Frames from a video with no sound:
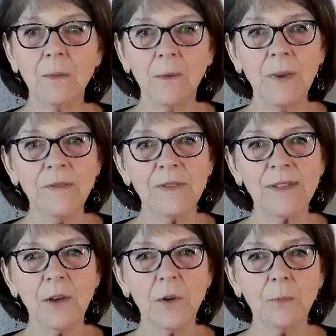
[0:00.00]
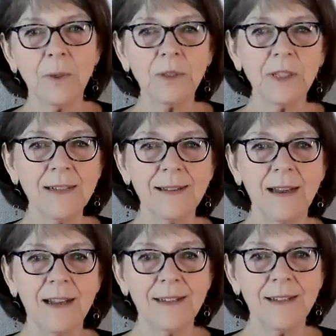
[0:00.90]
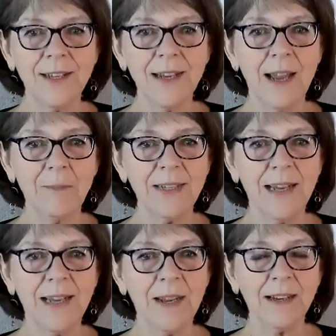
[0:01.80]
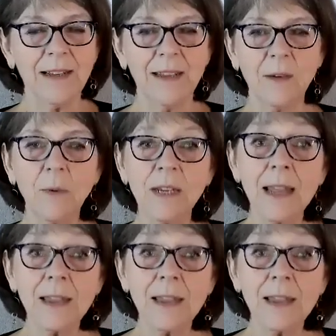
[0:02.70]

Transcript: we've so politicized the epidemic, I think, well, yeah,